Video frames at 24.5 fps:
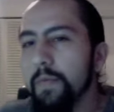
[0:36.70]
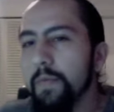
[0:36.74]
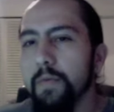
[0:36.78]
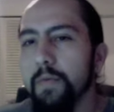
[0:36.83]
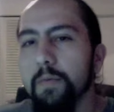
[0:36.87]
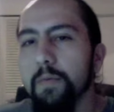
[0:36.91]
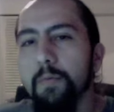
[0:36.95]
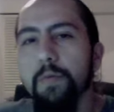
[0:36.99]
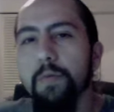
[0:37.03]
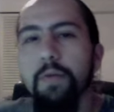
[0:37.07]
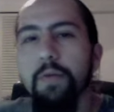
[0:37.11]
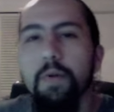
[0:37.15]

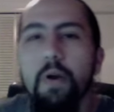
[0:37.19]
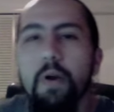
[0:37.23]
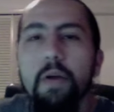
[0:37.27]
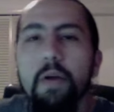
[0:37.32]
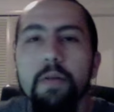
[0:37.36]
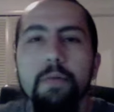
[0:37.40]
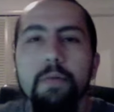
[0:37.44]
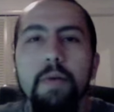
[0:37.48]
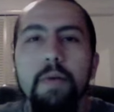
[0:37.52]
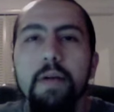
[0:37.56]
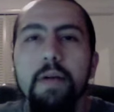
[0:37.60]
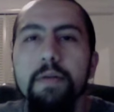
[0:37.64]
well, they're all
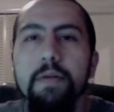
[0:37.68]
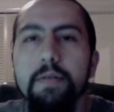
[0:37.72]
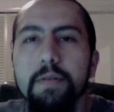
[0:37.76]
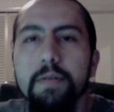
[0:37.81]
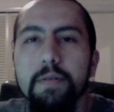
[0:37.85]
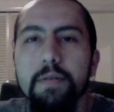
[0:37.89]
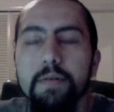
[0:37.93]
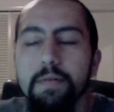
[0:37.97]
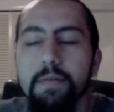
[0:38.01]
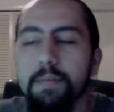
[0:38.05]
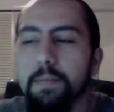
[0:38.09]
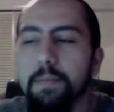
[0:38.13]
around
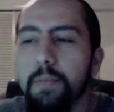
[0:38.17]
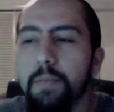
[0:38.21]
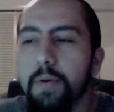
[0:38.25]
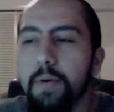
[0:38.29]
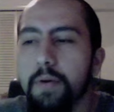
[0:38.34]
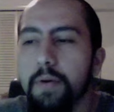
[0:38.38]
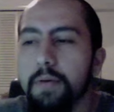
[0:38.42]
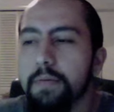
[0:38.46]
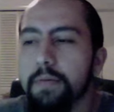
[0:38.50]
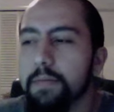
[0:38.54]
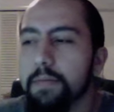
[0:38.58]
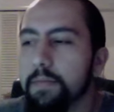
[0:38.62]
us,
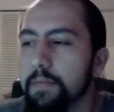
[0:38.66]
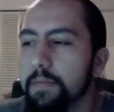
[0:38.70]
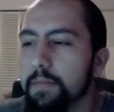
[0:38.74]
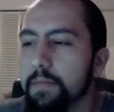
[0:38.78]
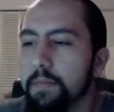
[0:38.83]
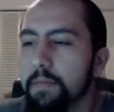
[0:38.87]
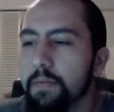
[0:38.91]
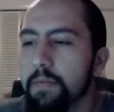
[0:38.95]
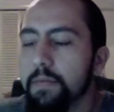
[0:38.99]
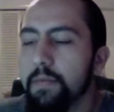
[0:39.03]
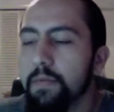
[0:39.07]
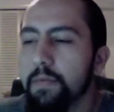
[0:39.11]
but
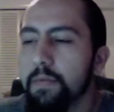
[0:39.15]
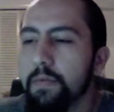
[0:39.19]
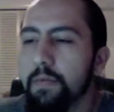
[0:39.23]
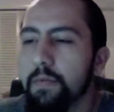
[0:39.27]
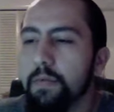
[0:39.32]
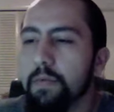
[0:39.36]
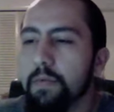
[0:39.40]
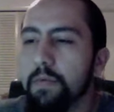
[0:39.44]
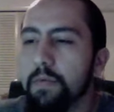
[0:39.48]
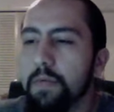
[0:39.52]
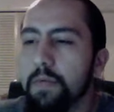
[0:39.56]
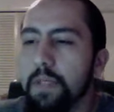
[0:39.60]

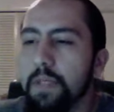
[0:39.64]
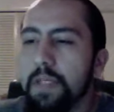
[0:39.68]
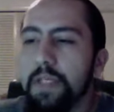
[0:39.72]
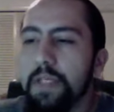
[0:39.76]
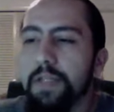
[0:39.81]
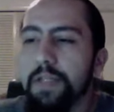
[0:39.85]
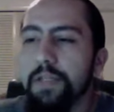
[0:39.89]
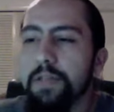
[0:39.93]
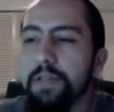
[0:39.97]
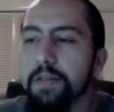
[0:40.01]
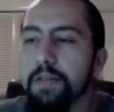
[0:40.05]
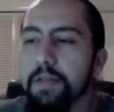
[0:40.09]

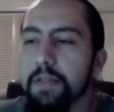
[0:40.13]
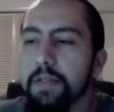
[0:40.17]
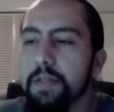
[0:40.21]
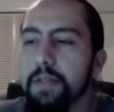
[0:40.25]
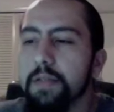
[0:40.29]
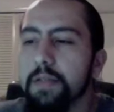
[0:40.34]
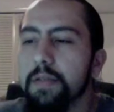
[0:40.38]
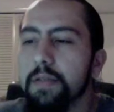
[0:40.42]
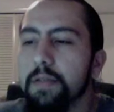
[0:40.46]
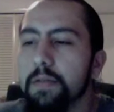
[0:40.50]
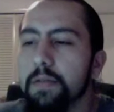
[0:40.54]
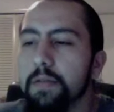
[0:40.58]

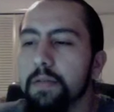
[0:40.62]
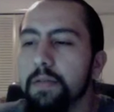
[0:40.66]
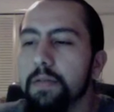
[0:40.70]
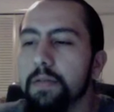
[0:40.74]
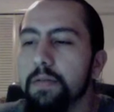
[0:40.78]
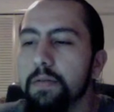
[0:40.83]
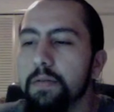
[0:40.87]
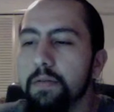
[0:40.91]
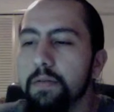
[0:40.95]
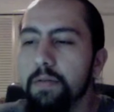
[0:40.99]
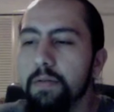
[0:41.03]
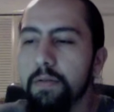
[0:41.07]
initially,
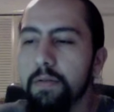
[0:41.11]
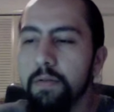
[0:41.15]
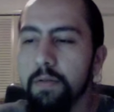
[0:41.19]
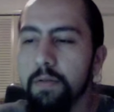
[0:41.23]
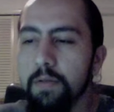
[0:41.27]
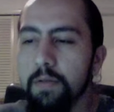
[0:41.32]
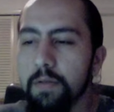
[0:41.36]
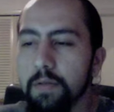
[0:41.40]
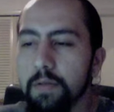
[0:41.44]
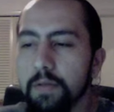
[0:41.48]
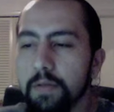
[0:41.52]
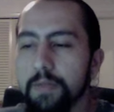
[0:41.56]

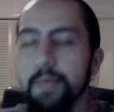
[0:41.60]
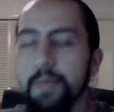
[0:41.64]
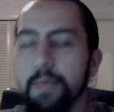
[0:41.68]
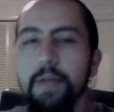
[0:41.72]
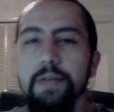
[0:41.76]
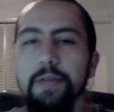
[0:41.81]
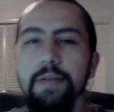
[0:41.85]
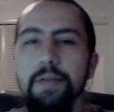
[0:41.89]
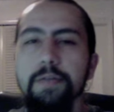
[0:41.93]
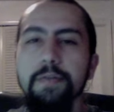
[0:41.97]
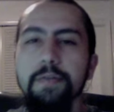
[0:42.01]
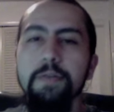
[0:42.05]

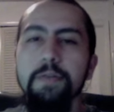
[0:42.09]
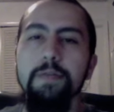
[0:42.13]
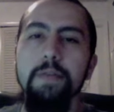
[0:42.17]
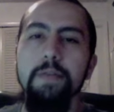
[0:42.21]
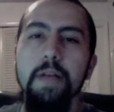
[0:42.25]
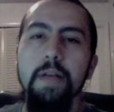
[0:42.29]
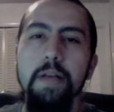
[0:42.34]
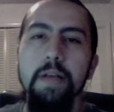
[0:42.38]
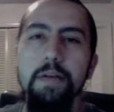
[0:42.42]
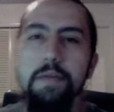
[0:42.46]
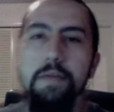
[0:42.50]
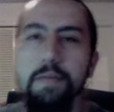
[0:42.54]
especially for
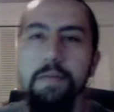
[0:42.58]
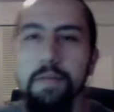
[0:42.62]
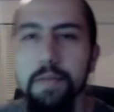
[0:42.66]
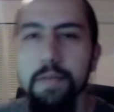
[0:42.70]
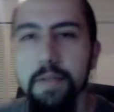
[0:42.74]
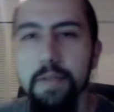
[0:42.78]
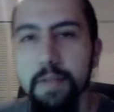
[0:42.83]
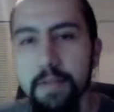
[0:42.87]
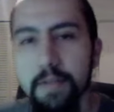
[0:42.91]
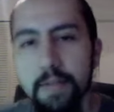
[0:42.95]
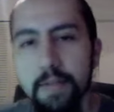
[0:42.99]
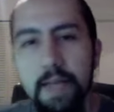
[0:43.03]
flat earth,
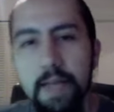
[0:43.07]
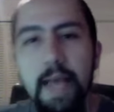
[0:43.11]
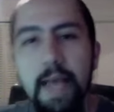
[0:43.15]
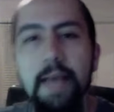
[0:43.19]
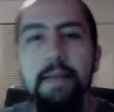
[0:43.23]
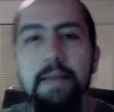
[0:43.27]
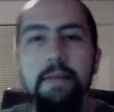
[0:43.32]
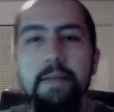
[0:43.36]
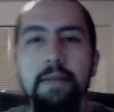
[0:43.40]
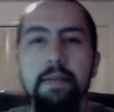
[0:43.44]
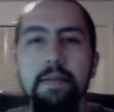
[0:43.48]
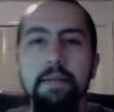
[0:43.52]
it's
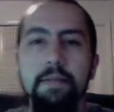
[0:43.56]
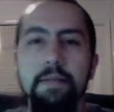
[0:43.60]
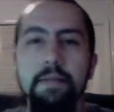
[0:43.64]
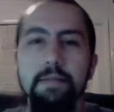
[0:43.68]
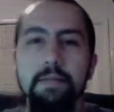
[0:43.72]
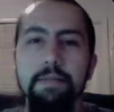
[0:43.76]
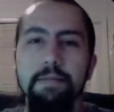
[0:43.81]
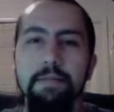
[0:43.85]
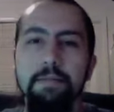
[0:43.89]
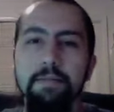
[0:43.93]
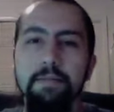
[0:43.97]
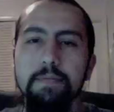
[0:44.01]
NASA.
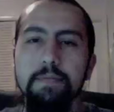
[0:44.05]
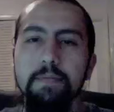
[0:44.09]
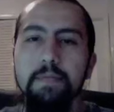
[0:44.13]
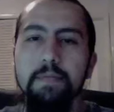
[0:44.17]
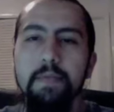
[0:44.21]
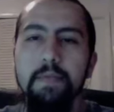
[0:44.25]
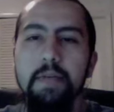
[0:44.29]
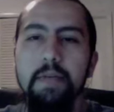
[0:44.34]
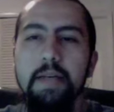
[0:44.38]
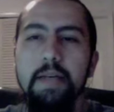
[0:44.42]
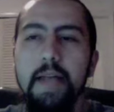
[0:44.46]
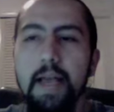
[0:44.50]

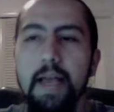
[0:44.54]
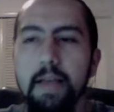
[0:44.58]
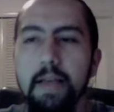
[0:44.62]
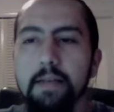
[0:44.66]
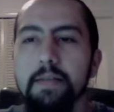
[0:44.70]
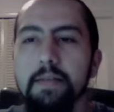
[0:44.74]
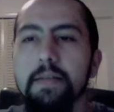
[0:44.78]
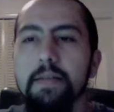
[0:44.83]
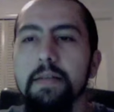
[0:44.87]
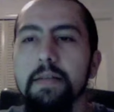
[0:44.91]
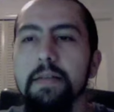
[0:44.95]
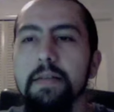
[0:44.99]

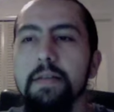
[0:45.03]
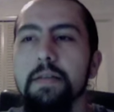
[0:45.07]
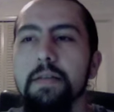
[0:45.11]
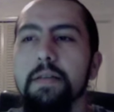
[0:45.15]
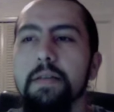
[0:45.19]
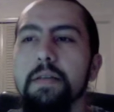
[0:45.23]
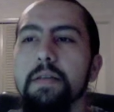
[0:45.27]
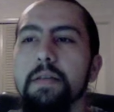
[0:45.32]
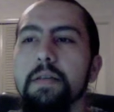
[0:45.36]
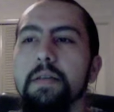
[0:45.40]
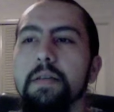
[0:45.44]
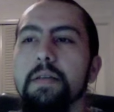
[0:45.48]
NASA
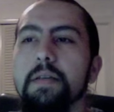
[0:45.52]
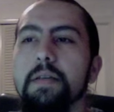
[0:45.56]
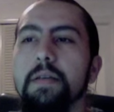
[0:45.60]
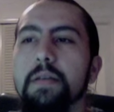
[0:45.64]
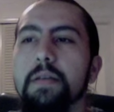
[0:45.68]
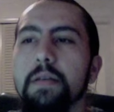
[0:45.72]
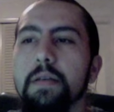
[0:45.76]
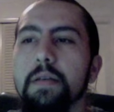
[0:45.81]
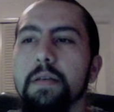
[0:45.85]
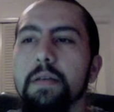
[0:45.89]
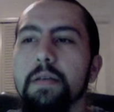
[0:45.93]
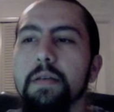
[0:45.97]

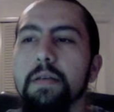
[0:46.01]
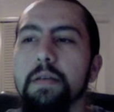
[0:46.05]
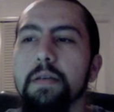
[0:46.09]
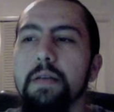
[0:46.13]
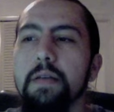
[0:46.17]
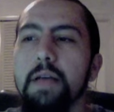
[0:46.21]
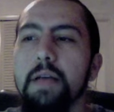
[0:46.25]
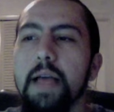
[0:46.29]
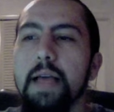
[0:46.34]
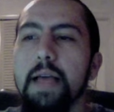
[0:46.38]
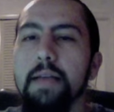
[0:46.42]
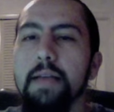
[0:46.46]

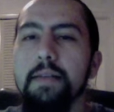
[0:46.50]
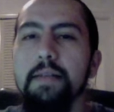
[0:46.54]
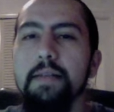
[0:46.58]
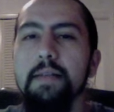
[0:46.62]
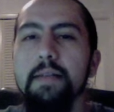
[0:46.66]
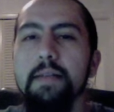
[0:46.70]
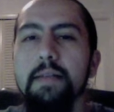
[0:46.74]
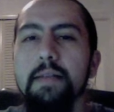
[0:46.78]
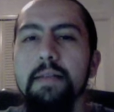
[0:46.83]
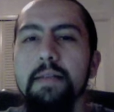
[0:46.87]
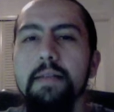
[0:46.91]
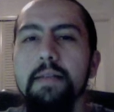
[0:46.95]
has the
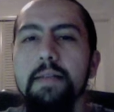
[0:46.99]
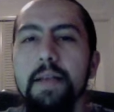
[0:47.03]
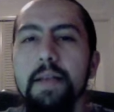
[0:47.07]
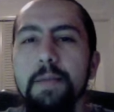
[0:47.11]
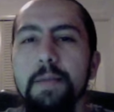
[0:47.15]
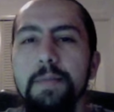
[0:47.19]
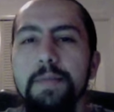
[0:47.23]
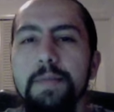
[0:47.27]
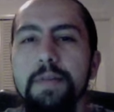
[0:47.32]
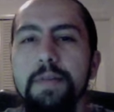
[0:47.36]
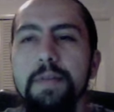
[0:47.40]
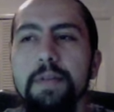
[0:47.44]

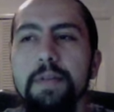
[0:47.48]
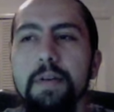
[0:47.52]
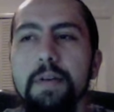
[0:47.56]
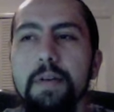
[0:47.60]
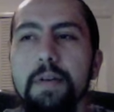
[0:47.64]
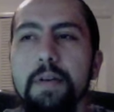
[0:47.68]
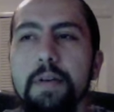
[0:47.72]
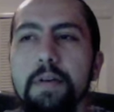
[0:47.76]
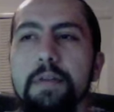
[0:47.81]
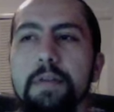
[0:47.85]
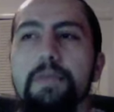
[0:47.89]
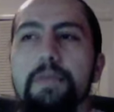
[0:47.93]
deception
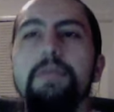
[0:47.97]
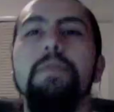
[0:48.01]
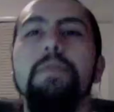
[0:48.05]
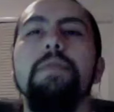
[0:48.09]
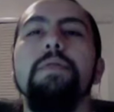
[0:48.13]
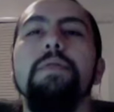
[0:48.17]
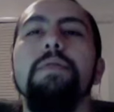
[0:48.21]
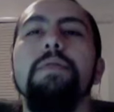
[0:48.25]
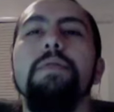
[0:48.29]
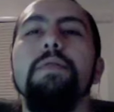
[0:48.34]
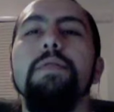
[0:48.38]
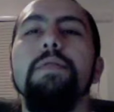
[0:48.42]
of
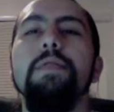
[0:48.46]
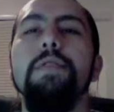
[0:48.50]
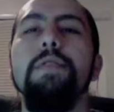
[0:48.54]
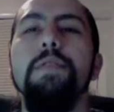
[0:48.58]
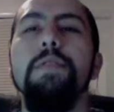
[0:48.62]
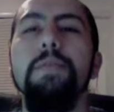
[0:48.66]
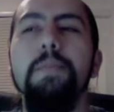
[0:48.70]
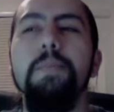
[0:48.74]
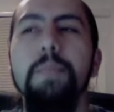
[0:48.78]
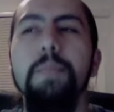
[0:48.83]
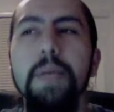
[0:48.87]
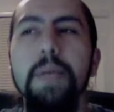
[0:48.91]

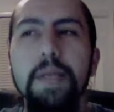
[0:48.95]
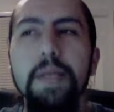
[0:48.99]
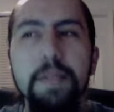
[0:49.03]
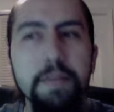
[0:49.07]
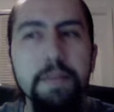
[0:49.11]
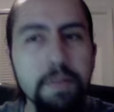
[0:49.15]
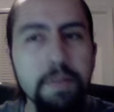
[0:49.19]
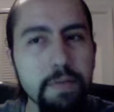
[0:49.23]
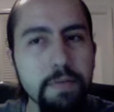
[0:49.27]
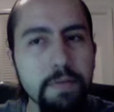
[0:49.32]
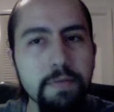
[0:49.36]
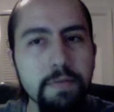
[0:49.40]

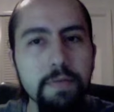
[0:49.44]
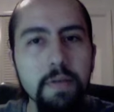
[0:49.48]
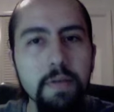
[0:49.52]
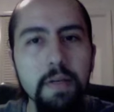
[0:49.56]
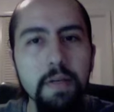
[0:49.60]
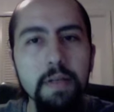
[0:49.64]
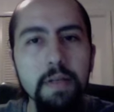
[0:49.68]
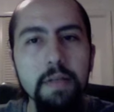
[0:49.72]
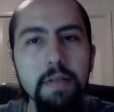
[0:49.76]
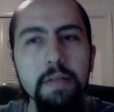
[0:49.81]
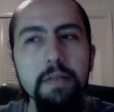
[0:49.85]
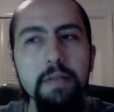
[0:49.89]
space
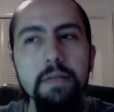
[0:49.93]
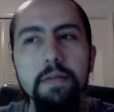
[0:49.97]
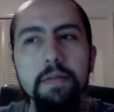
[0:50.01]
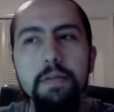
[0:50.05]
flight,